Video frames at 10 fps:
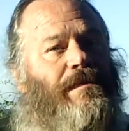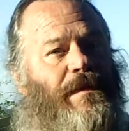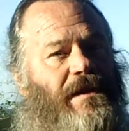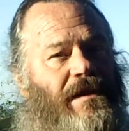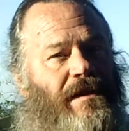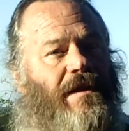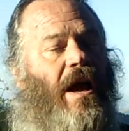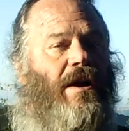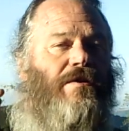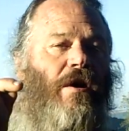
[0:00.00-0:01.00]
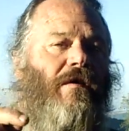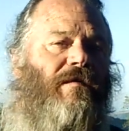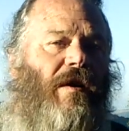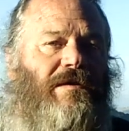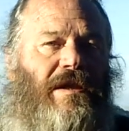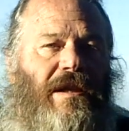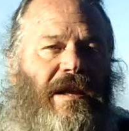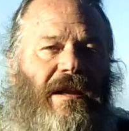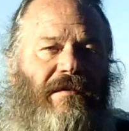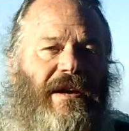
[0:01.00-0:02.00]
species, no fault of
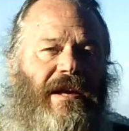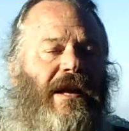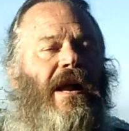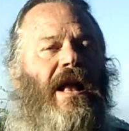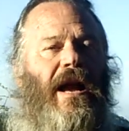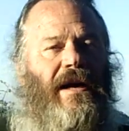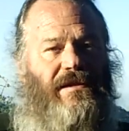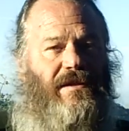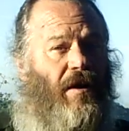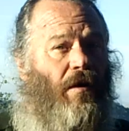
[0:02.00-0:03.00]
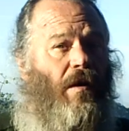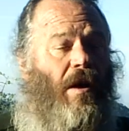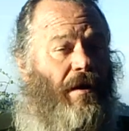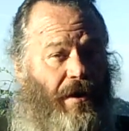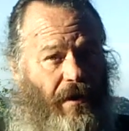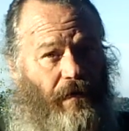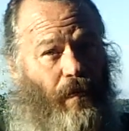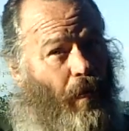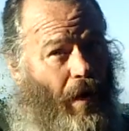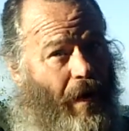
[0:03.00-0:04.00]
the living, and so you
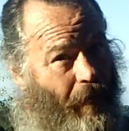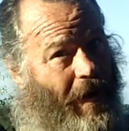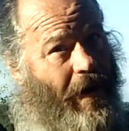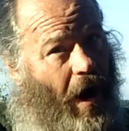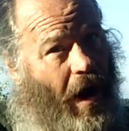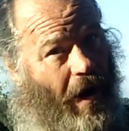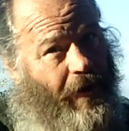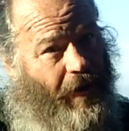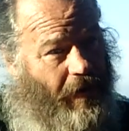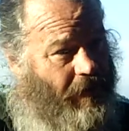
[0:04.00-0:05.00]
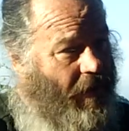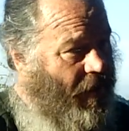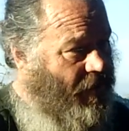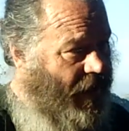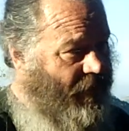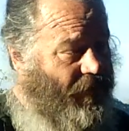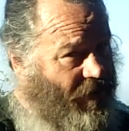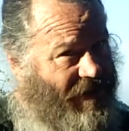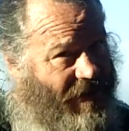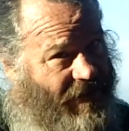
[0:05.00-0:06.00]
know we we got you know like
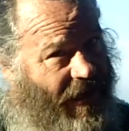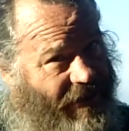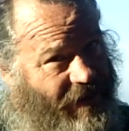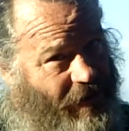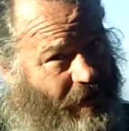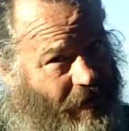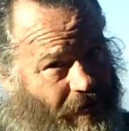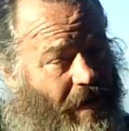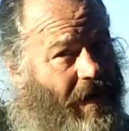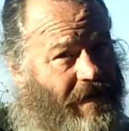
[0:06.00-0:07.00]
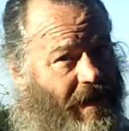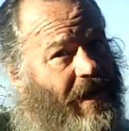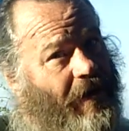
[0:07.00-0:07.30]
1492, the